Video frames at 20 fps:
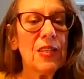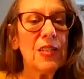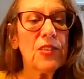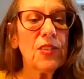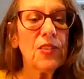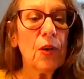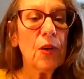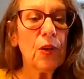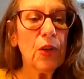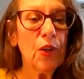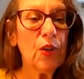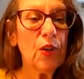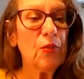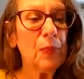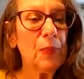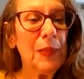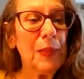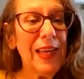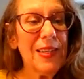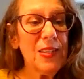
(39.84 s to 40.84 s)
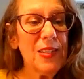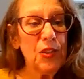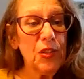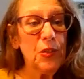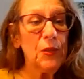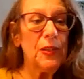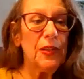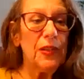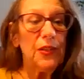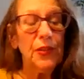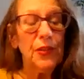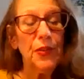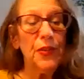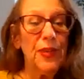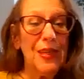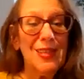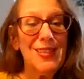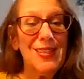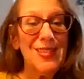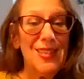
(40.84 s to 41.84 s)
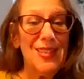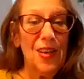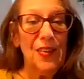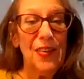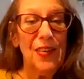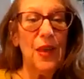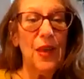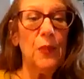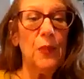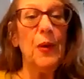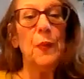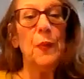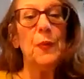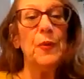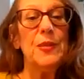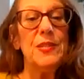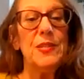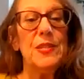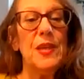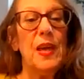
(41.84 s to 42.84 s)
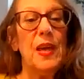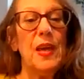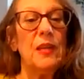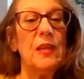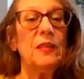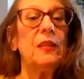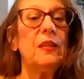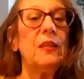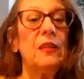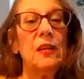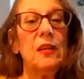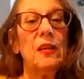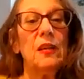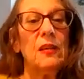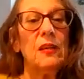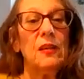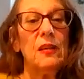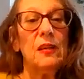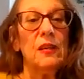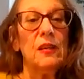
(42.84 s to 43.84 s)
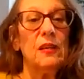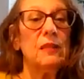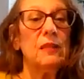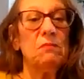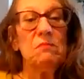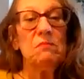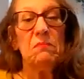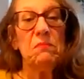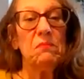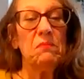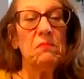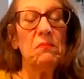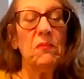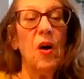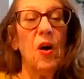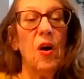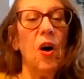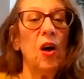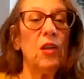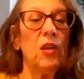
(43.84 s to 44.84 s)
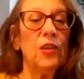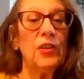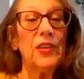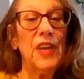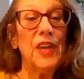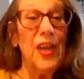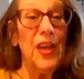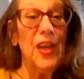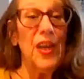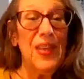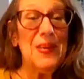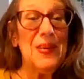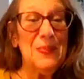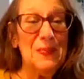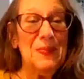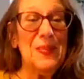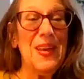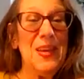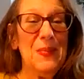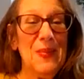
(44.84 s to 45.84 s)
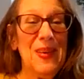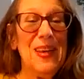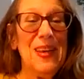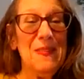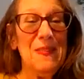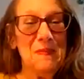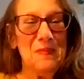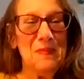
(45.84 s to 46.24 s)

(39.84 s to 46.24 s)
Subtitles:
So you've placed two little things there that represent all or nothing, maybe?